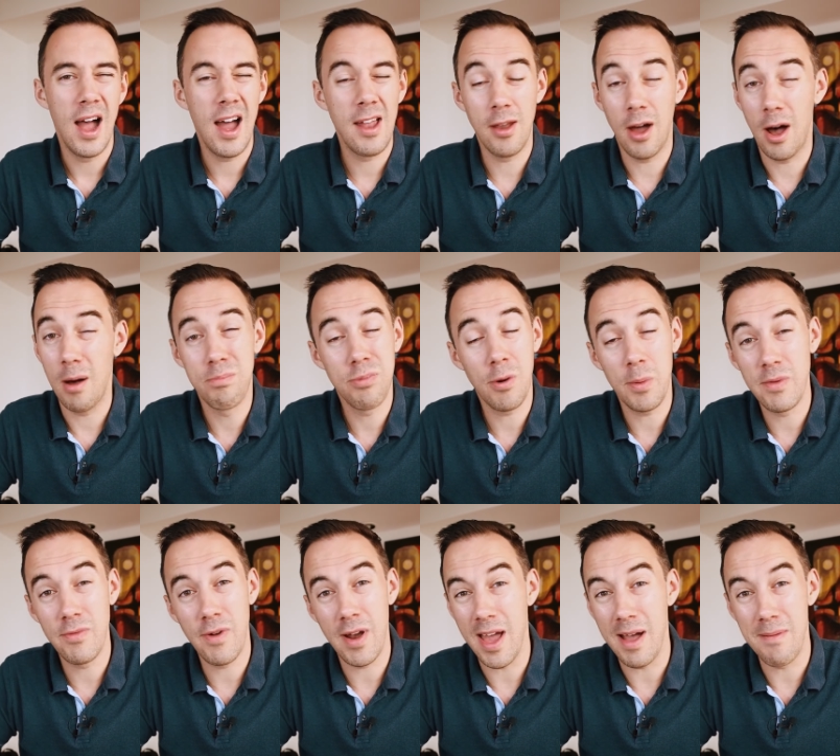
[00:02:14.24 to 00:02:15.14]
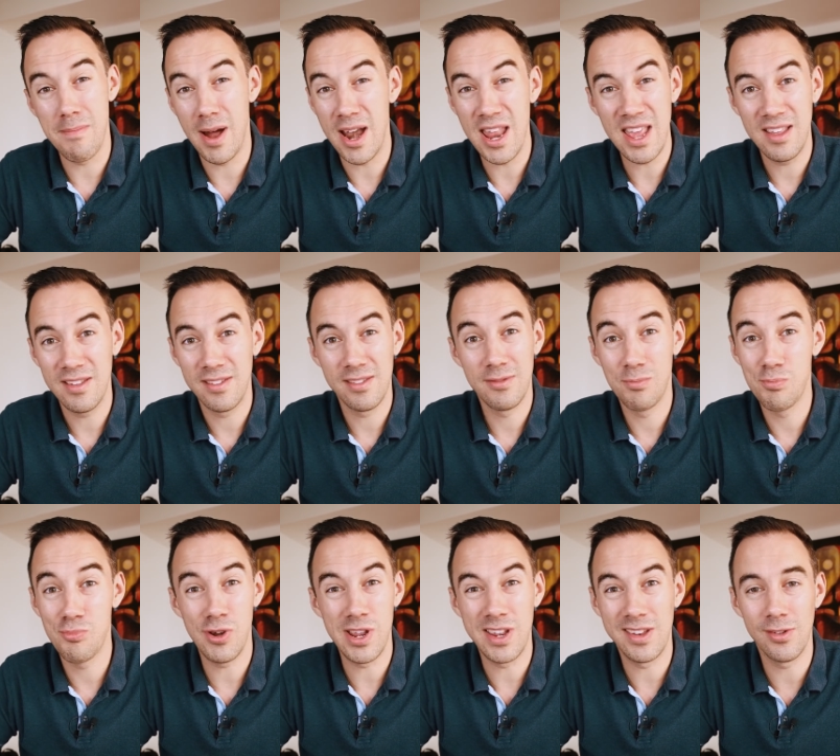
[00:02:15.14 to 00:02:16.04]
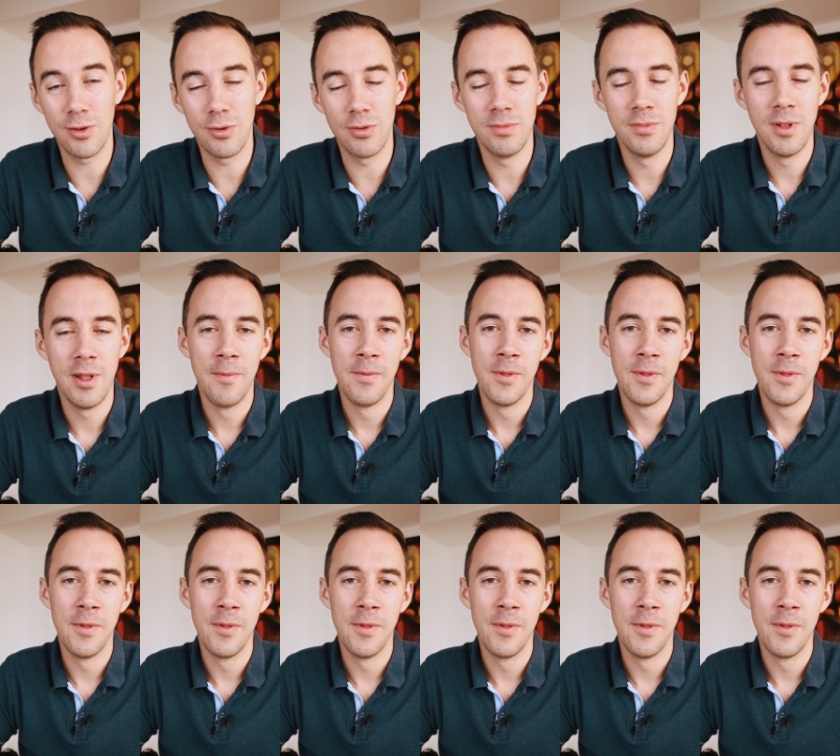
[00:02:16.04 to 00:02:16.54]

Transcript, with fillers: and I'll probably run out of money pretty soon.